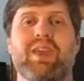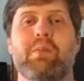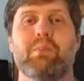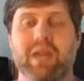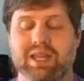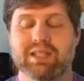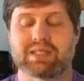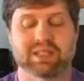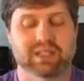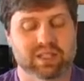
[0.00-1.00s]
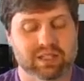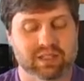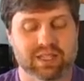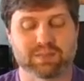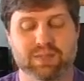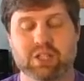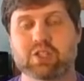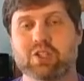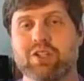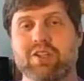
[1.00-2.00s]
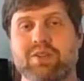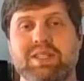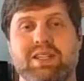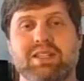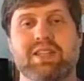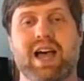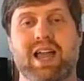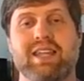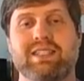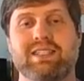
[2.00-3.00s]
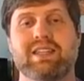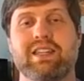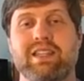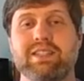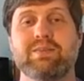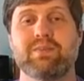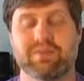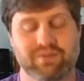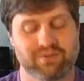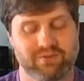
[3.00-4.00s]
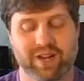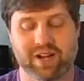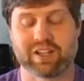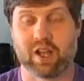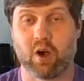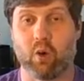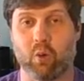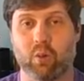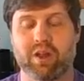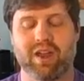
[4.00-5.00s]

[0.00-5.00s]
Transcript: But this picture that you see in the slides is fairly old.